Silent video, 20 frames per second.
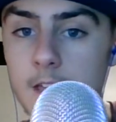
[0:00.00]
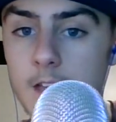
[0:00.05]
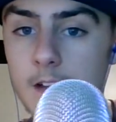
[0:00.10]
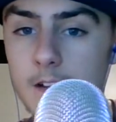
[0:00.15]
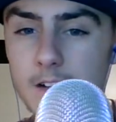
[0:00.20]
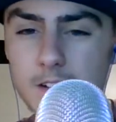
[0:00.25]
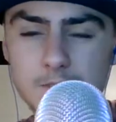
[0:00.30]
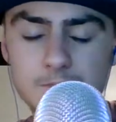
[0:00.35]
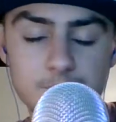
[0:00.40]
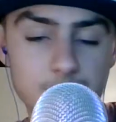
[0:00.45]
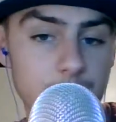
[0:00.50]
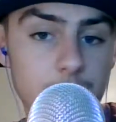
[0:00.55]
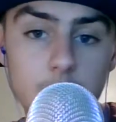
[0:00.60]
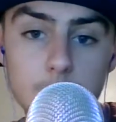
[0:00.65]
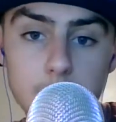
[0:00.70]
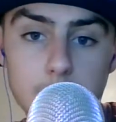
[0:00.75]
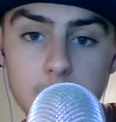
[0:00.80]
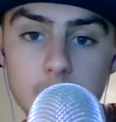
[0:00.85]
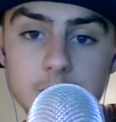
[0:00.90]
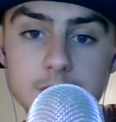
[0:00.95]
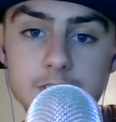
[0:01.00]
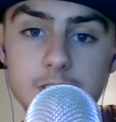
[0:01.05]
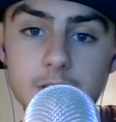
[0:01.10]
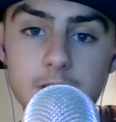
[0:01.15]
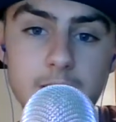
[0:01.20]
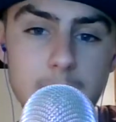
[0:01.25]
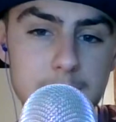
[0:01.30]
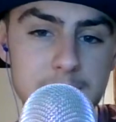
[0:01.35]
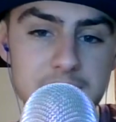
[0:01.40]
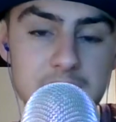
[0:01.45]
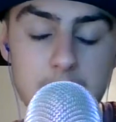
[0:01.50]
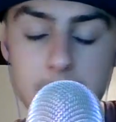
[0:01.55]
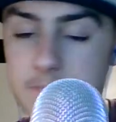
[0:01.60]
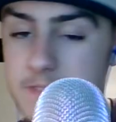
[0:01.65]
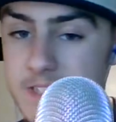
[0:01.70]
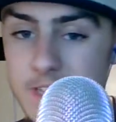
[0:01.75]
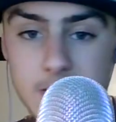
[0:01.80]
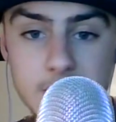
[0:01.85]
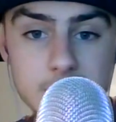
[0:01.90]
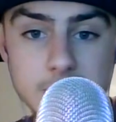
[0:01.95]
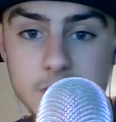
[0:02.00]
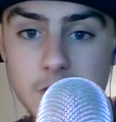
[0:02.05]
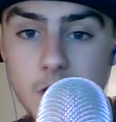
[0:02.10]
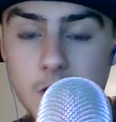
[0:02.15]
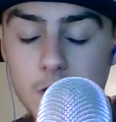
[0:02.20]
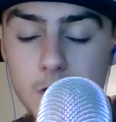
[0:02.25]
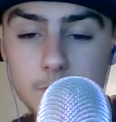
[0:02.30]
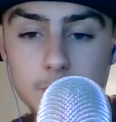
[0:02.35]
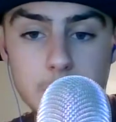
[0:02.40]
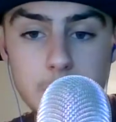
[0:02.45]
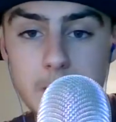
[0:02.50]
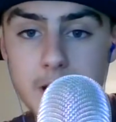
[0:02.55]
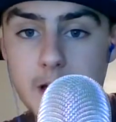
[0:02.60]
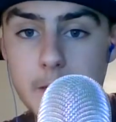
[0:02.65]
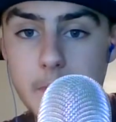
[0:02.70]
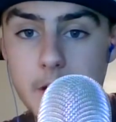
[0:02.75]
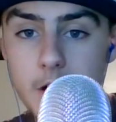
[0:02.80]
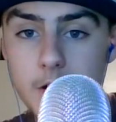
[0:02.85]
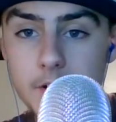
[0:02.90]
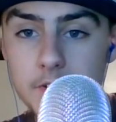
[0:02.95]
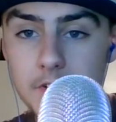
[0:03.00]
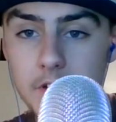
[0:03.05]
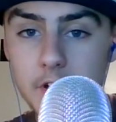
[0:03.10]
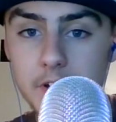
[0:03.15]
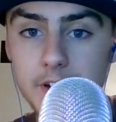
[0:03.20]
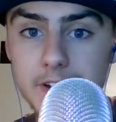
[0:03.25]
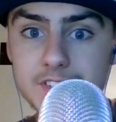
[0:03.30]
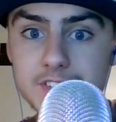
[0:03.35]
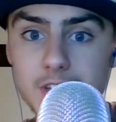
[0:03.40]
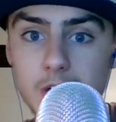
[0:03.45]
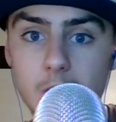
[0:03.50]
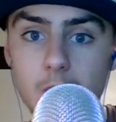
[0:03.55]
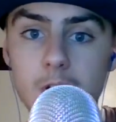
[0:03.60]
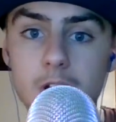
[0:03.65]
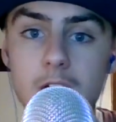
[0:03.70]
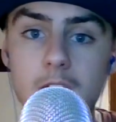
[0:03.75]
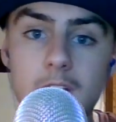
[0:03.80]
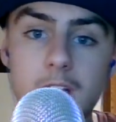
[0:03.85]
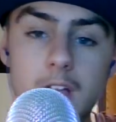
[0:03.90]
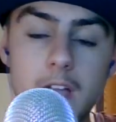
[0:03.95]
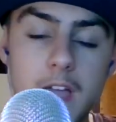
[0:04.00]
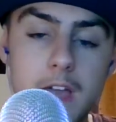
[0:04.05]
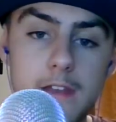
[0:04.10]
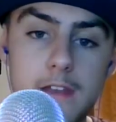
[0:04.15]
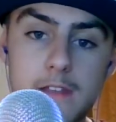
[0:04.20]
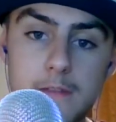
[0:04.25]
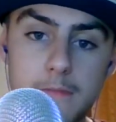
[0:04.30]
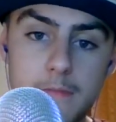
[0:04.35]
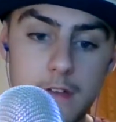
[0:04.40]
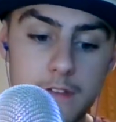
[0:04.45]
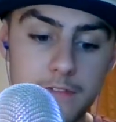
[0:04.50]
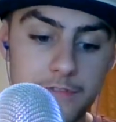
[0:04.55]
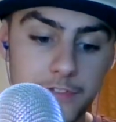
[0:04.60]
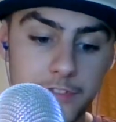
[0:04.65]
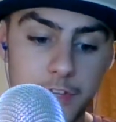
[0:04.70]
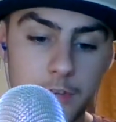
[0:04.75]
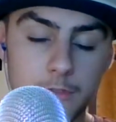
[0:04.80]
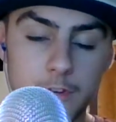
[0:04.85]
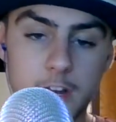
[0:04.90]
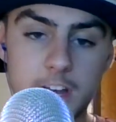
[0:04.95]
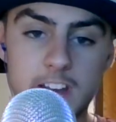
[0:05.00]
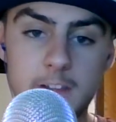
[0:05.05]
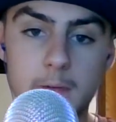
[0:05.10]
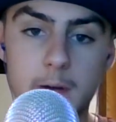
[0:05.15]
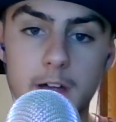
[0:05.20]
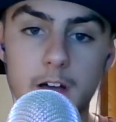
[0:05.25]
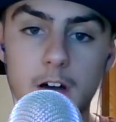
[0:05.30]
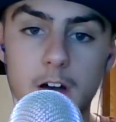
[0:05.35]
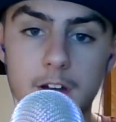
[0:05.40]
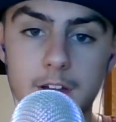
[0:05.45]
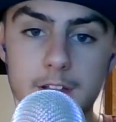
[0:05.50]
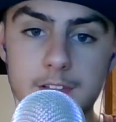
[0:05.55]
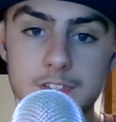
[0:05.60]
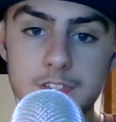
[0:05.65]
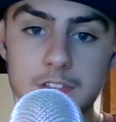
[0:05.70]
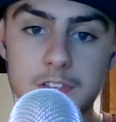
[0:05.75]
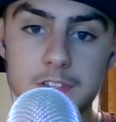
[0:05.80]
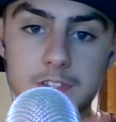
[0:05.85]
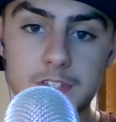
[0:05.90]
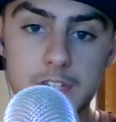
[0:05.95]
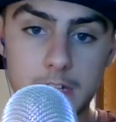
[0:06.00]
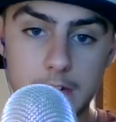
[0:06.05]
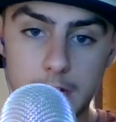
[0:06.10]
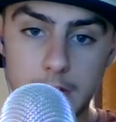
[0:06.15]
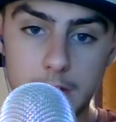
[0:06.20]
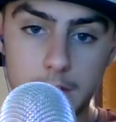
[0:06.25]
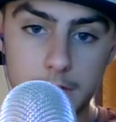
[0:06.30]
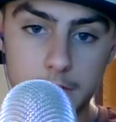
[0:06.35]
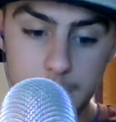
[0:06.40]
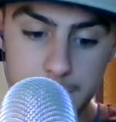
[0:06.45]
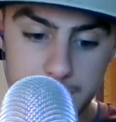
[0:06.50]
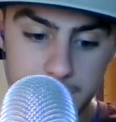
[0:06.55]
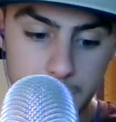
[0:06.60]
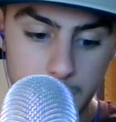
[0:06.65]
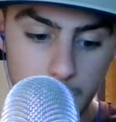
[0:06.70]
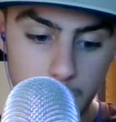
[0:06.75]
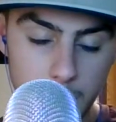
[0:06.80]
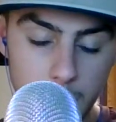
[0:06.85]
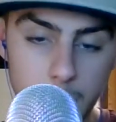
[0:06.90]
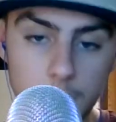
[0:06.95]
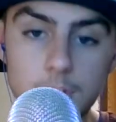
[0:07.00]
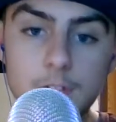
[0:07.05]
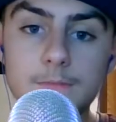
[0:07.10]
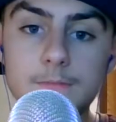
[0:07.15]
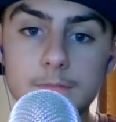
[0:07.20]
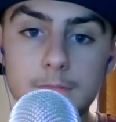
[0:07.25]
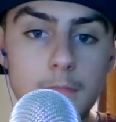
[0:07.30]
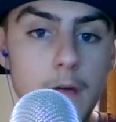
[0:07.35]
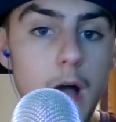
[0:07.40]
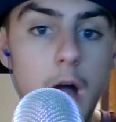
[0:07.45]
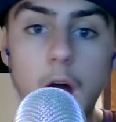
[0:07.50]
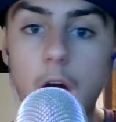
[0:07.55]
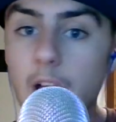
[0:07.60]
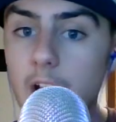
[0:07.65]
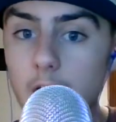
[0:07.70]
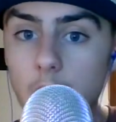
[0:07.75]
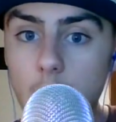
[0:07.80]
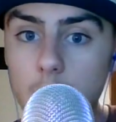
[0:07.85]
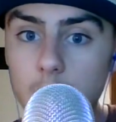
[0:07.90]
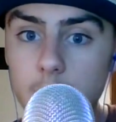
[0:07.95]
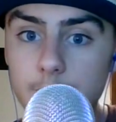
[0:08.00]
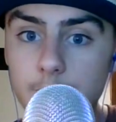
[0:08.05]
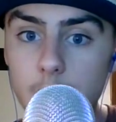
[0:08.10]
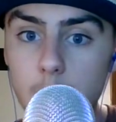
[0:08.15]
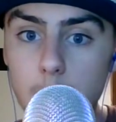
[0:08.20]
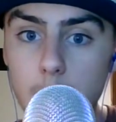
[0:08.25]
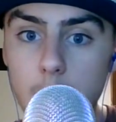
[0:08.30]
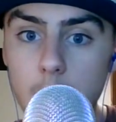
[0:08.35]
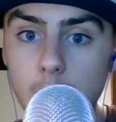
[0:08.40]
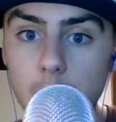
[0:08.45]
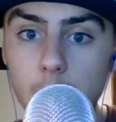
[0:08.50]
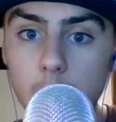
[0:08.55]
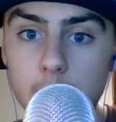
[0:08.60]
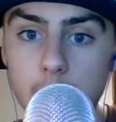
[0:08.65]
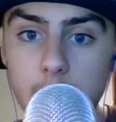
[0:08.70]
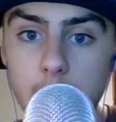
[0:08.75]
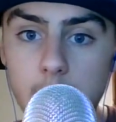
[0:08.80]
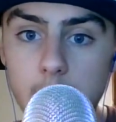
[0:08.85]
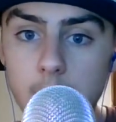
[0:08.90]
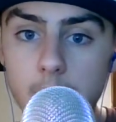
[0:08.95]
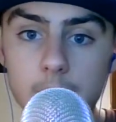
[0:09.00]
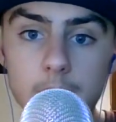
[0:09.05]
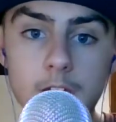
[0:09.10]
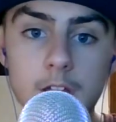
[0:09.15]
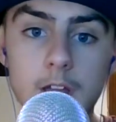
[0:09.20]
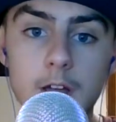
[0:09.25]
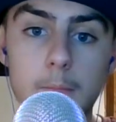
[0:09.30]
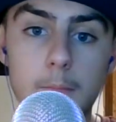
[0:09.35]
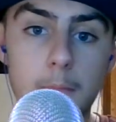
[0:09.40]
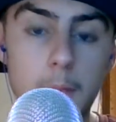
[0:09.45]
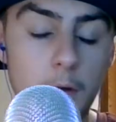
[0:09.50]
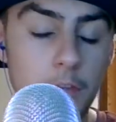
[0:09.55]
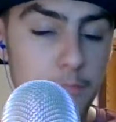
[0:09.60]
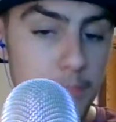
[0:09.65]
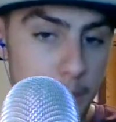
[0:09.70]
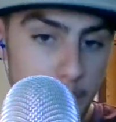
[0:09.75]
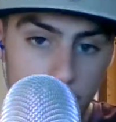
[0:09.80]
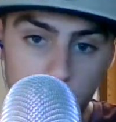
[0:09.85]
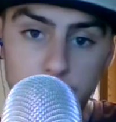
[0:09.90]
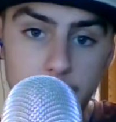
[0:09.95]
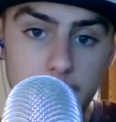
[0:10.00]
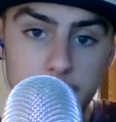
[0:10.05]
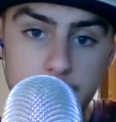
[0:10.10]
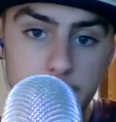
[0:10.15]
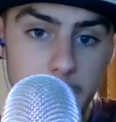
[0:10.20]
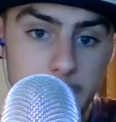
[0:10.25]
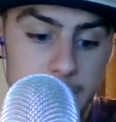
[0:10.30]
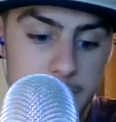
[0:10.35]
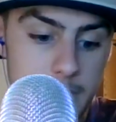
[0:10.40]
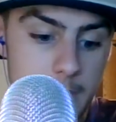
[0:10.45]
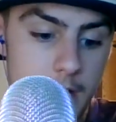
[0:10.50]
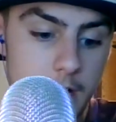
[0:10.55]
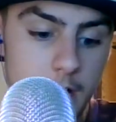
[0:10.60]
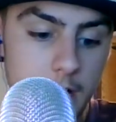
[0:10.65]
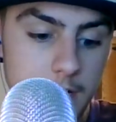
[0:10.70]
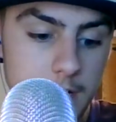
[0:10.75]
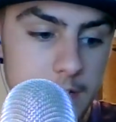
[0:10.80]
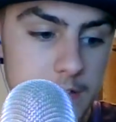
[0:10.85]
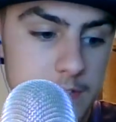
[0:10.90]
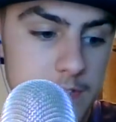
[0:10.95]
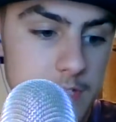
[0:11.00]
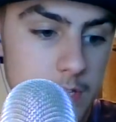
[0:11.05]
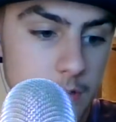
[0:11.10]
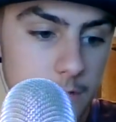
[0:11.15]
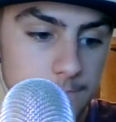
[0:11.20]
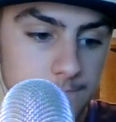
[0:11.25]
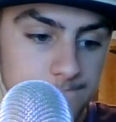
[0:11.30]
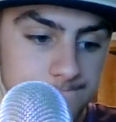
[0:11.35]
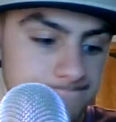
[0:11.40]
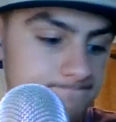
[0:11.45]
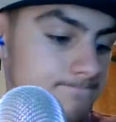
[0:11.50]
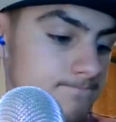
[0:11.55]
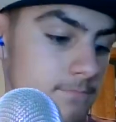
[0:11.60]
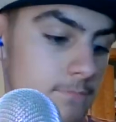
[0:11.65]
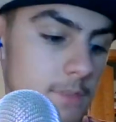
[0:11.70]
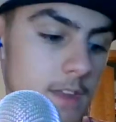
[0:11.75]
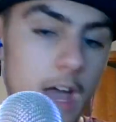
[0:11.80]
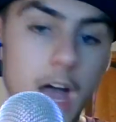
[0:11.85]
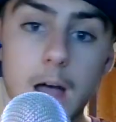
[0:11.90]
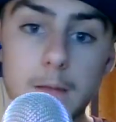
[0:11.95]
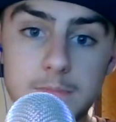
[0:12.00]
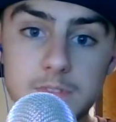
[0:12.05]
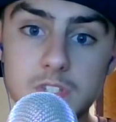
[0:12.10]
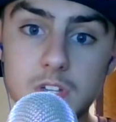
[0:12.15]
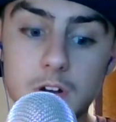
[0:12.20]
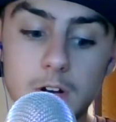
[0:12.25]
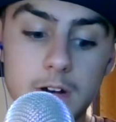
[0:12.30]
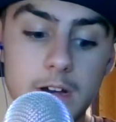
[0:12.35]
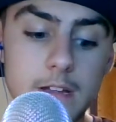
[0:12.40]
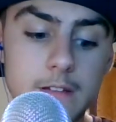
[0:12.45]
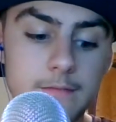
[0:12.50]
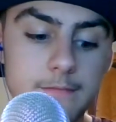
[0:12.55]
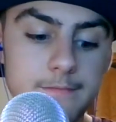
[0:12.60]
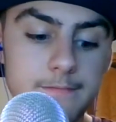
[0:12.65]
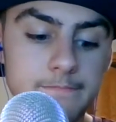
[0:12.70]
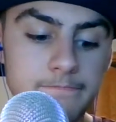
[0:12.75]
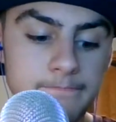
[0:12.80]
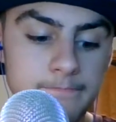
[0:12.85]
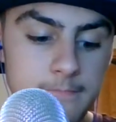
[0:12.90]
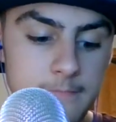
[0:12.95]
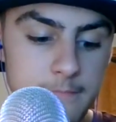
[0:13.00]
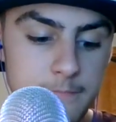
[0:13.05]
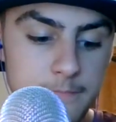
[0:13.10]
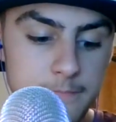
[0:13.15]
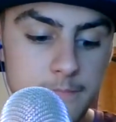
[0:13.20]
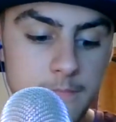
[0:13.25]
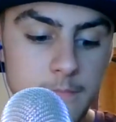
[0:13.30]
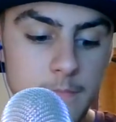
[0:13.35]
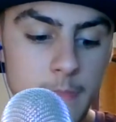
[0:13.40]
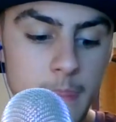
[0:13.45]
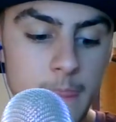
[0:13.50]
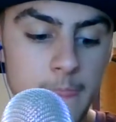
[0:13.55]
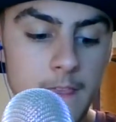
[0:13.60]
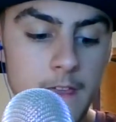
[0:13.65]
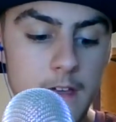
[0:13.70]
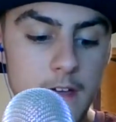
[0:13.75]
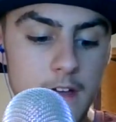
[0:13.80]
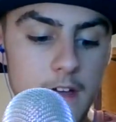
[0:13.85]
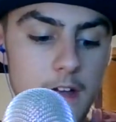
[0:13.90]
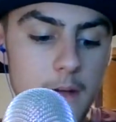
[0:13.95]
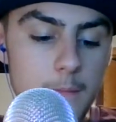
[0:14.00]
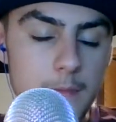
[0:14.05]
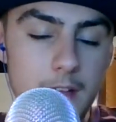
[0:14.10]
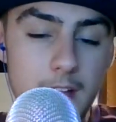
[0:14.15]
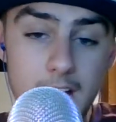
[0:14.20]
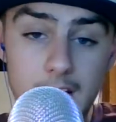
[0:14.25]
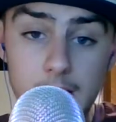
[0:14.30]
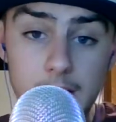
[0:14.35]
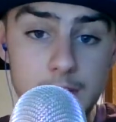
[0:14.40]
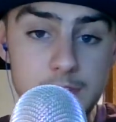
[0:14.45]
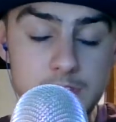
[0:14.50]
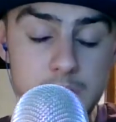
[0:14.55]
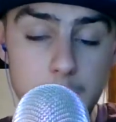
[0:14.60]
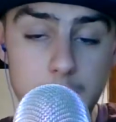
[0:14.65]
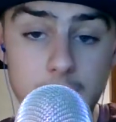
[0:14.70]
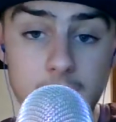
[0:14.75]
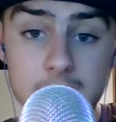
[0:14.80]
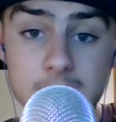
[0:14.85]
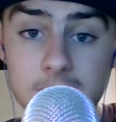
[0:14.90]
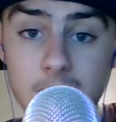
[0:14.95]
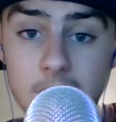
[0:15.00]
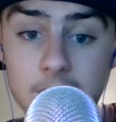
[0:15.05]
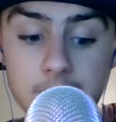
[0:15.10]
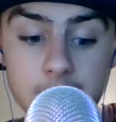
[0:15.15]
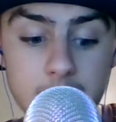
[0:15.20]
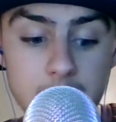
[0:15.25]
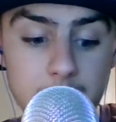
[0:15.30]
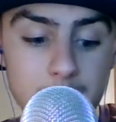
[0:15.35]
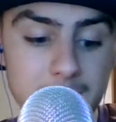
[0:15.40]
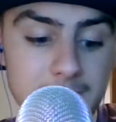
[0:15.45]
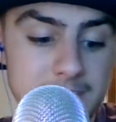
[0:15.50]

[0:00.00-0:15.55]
Or football, sorry. I'm saying soccer for my American audience, so for any of my audiences around the rest of the world, I call it football, okay? But most of my viewers are American, so I'm sorry. But yeah, I used to be a Tottenham fan.